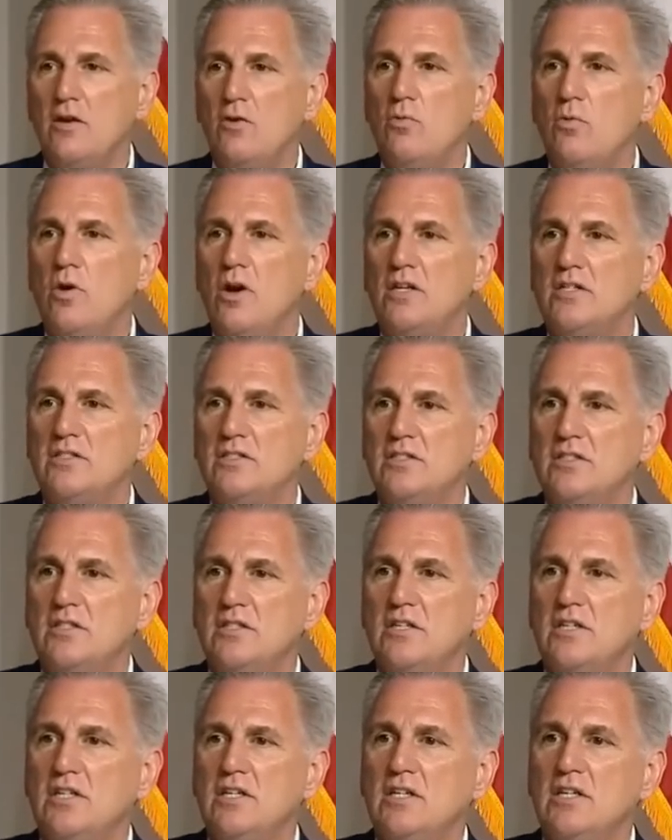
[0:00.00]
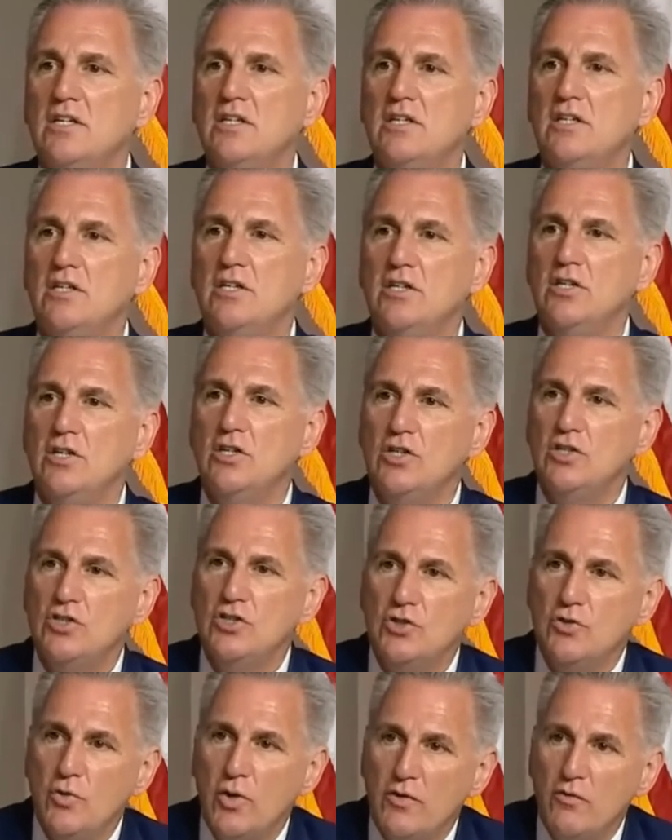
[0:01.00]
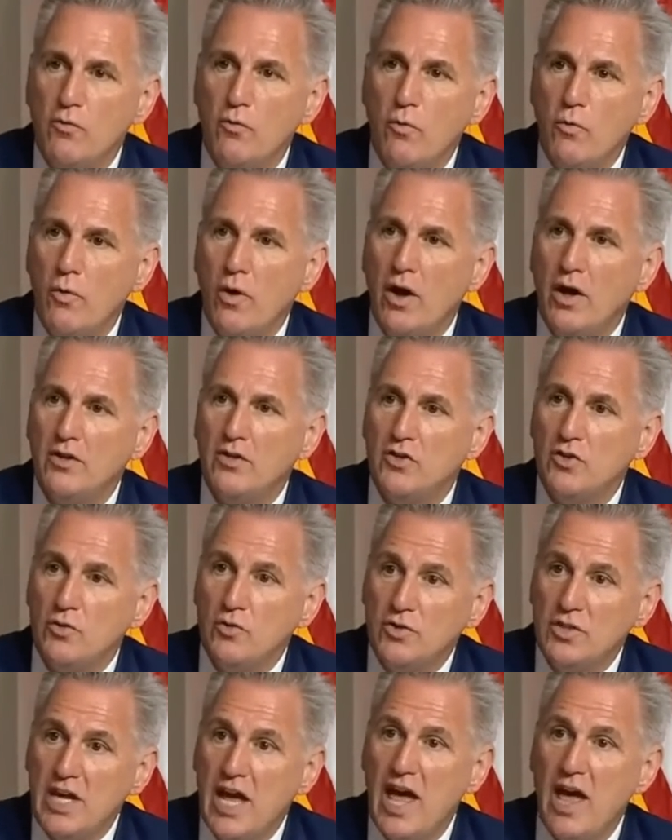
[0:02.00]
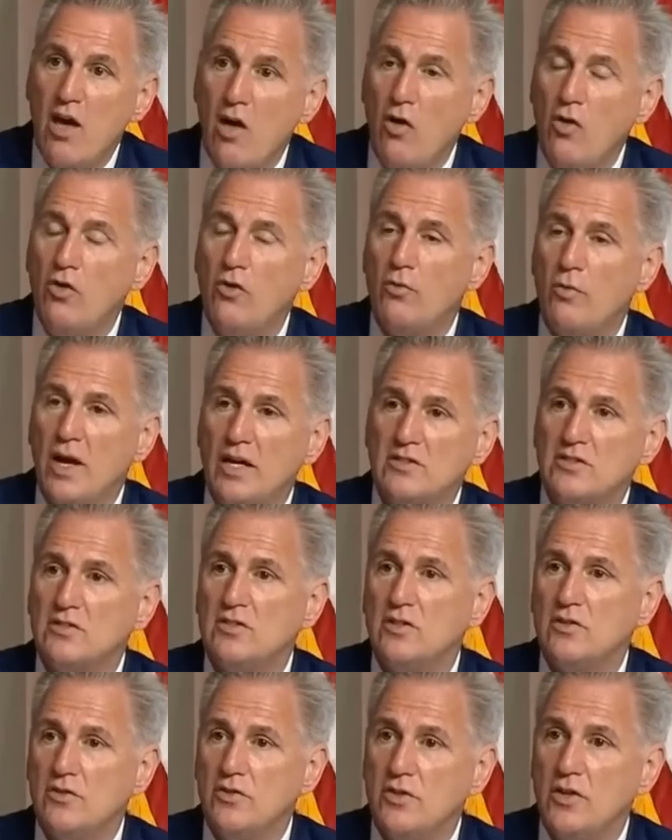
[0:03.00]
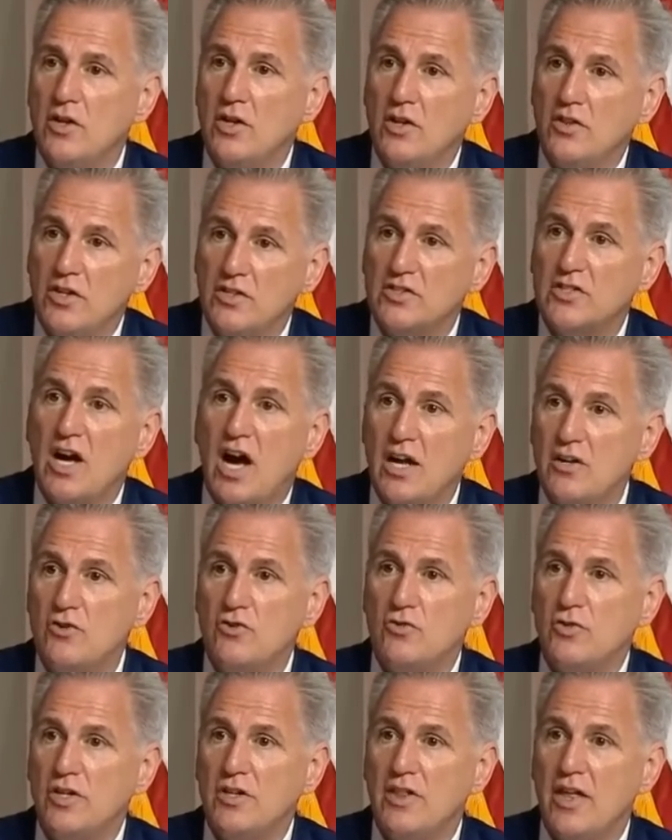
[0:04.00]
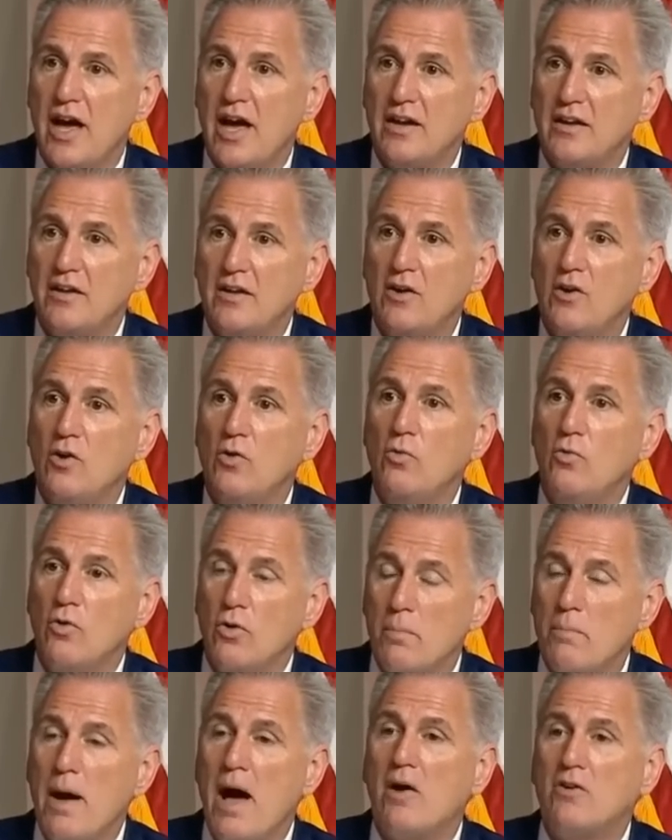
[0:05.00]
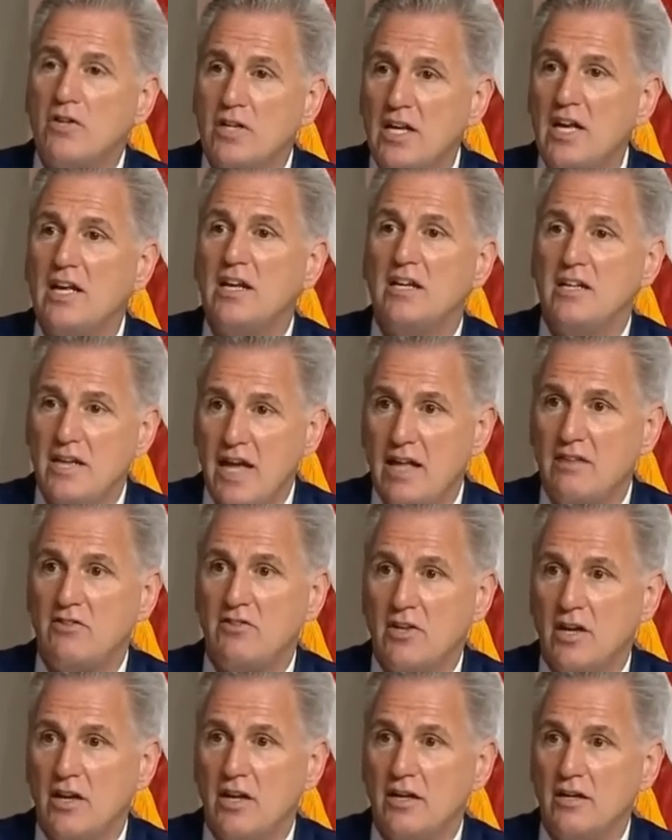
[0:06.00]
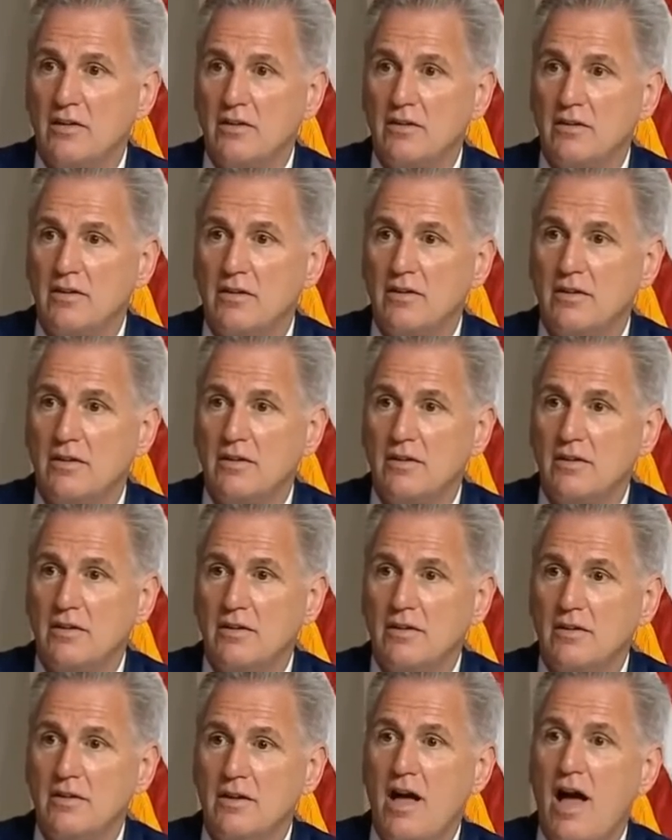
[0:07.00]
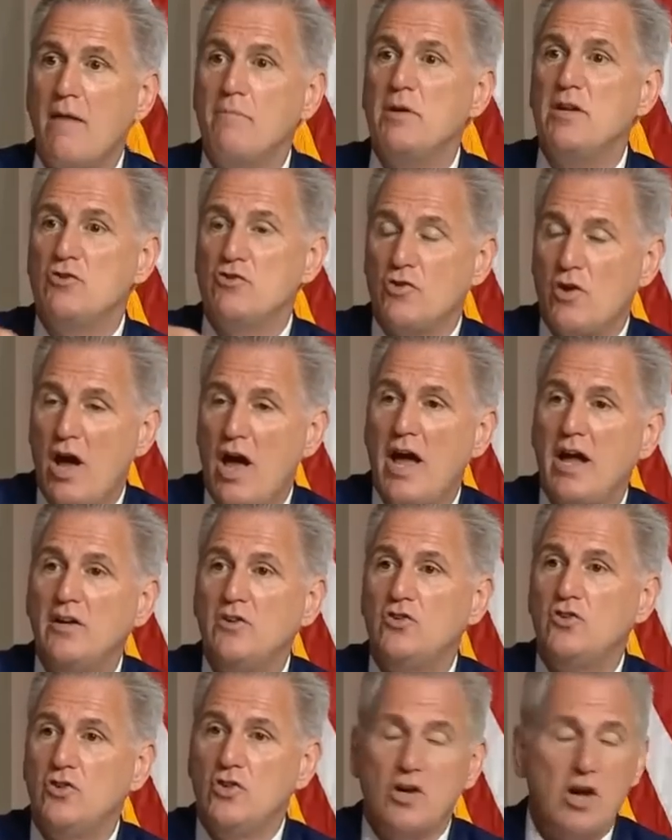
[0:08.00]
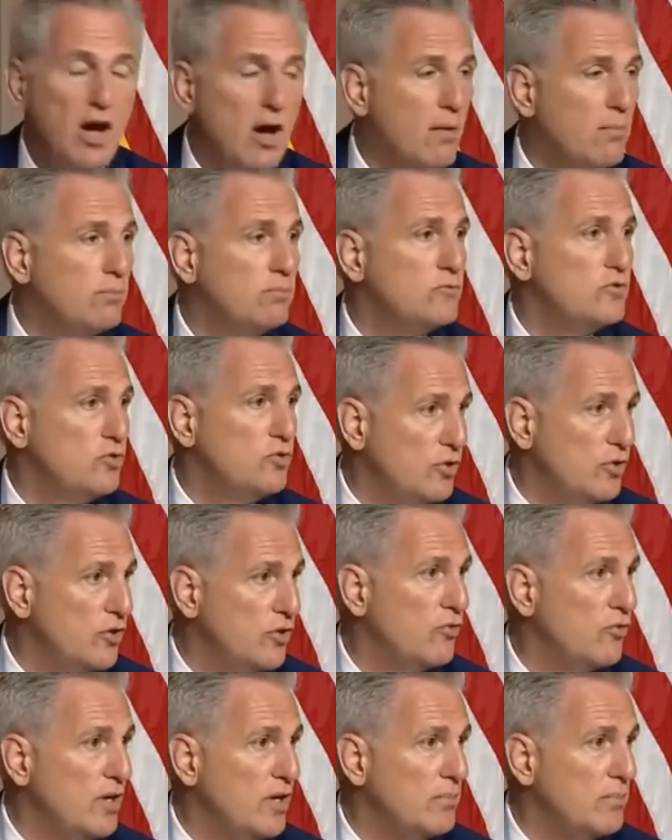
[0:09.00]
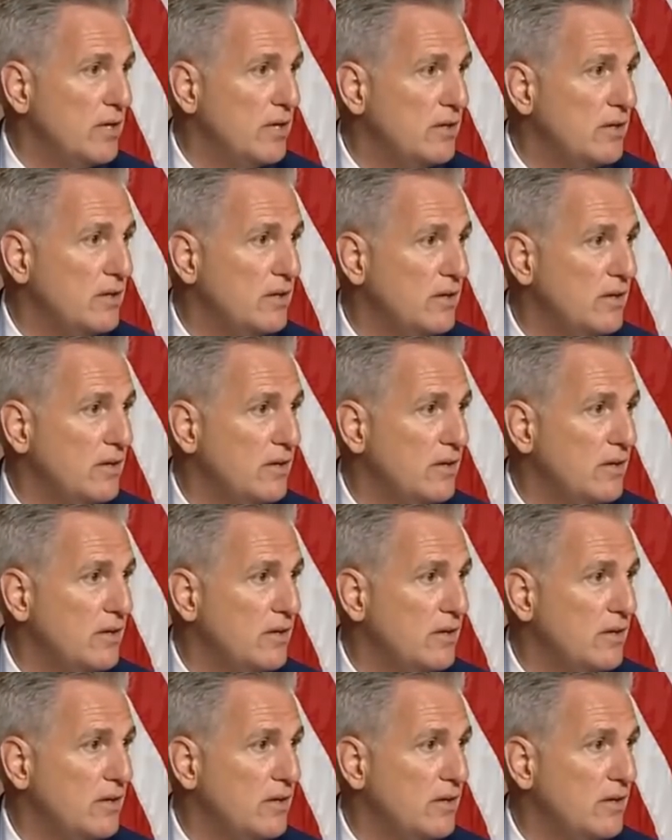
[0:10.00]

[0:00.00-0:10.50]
It was to tell the rest of this country that we're about to hit a debt ceiling. I've been trying to come to an agreement,